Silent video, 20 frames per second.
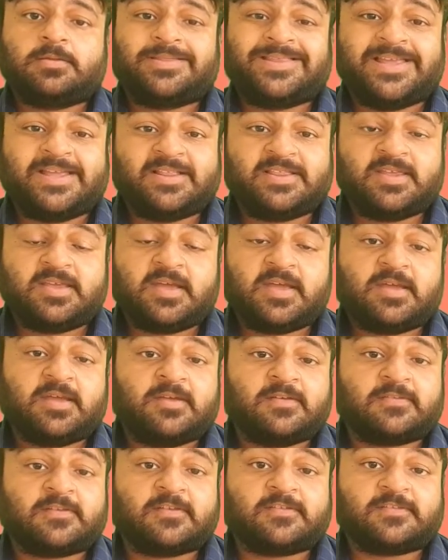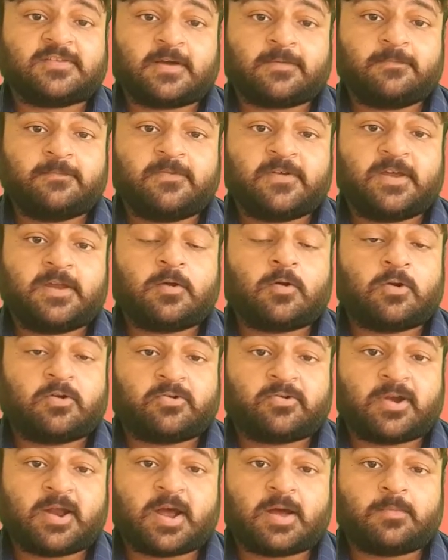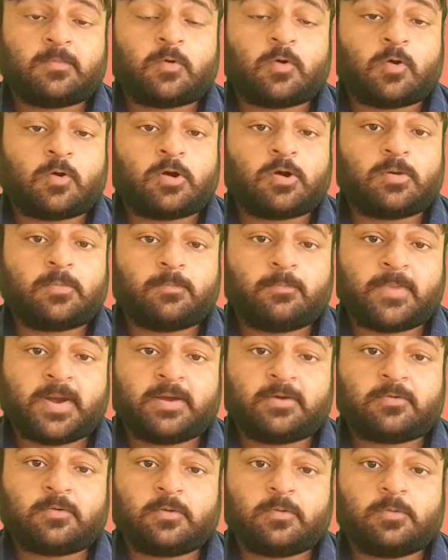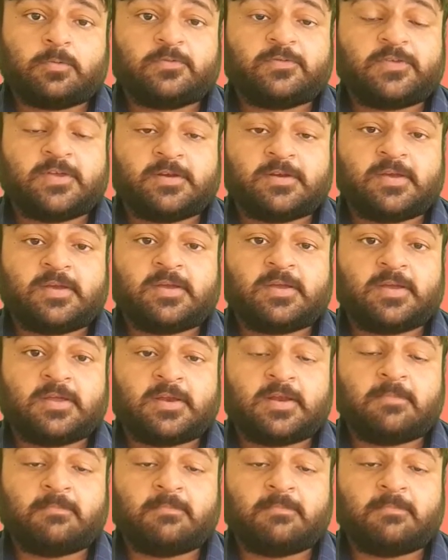Ditye is a subway or tram or metro, sitting in a